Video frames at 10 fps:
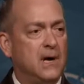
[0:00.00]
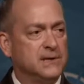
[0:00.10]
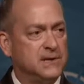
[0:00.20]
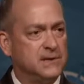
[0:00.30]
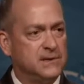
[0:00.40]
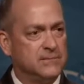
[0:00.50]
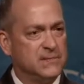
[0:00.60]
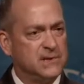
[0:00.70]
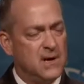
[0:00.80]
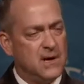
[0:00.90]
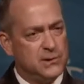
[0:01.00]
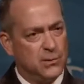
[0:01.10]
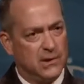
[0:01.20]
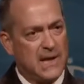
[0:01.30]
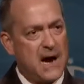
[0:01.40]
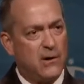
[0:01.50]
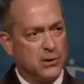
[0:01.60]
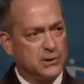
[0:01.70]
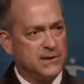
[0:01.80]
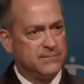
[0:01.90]
systems to allow
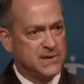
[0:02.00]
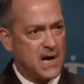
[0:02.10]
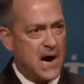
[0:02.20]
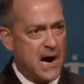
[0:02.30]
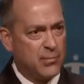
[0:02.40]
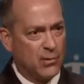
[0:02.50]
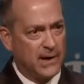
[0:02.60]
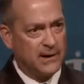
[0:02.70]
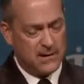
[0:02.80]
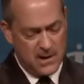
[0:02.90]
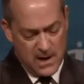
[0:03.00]
our ships to operate